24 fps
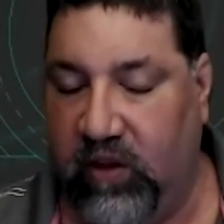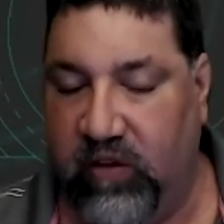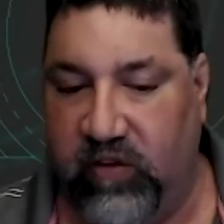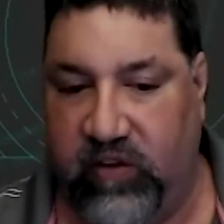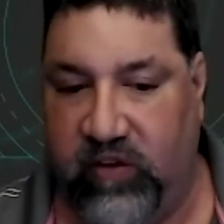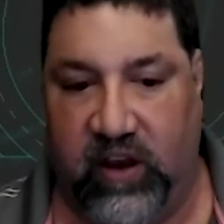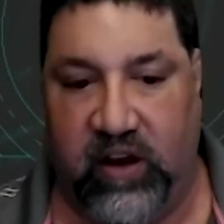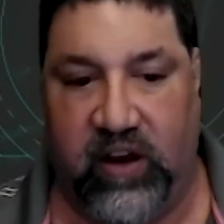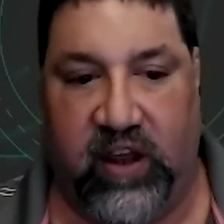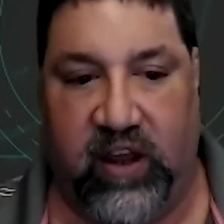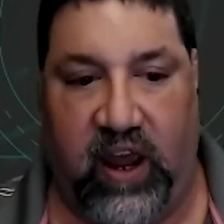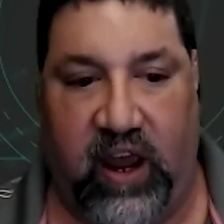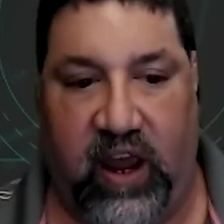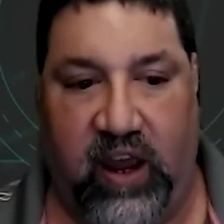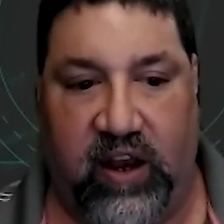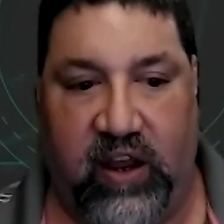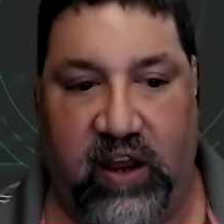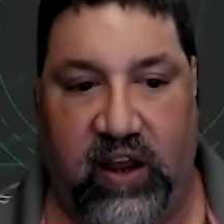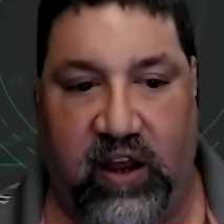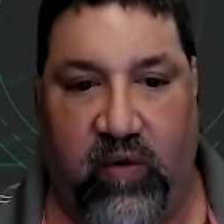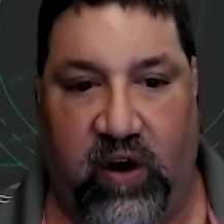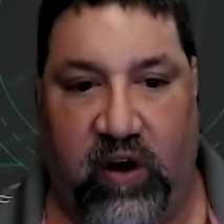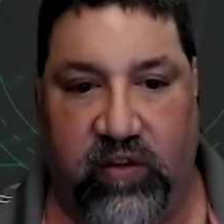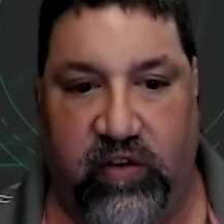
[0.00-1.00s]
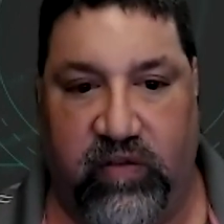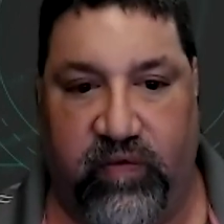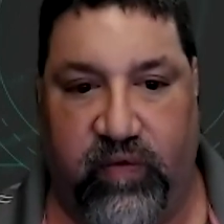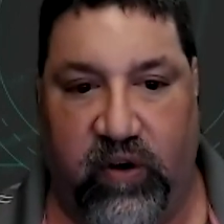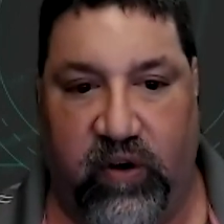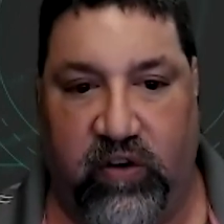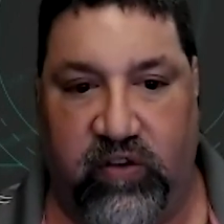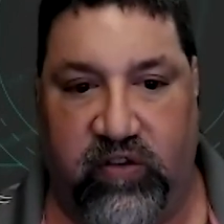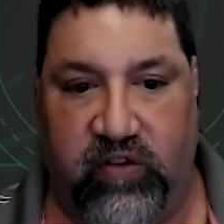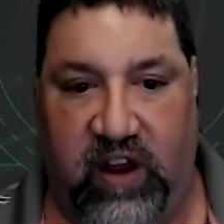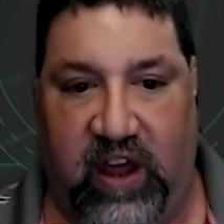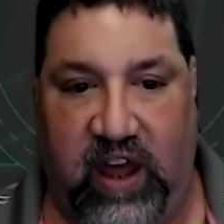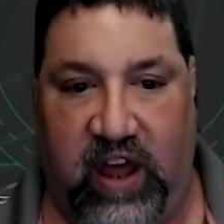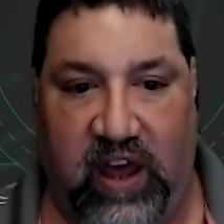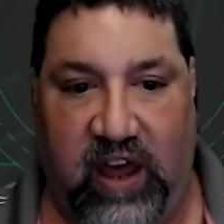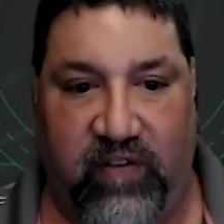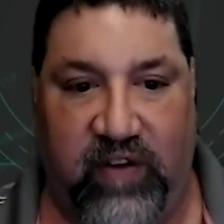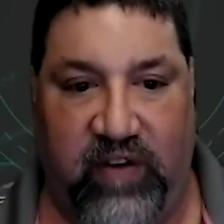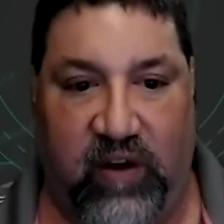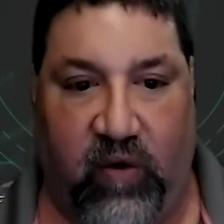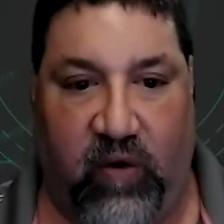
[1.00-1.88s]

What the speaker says: did Katie want this person to have it,